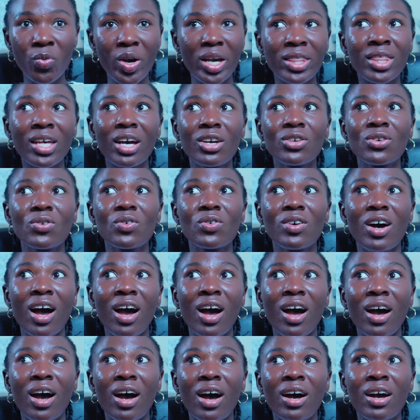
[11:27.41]
whether you
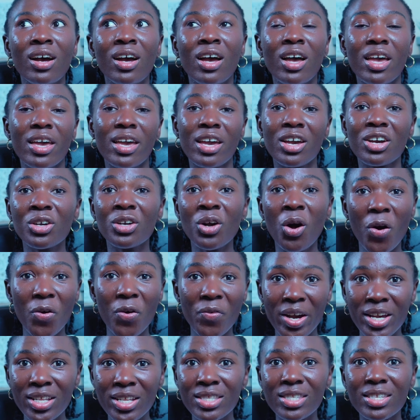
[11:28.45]
are a
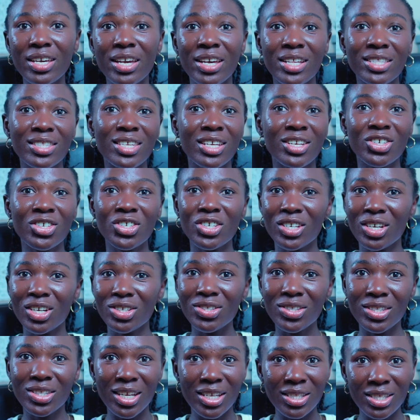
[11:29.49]
current
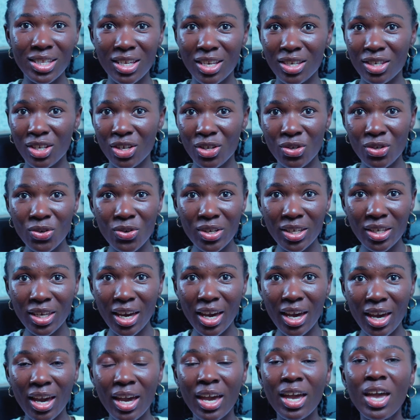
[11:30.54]
international student in the
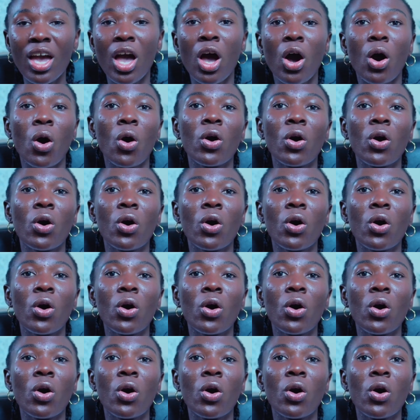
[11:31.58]
UK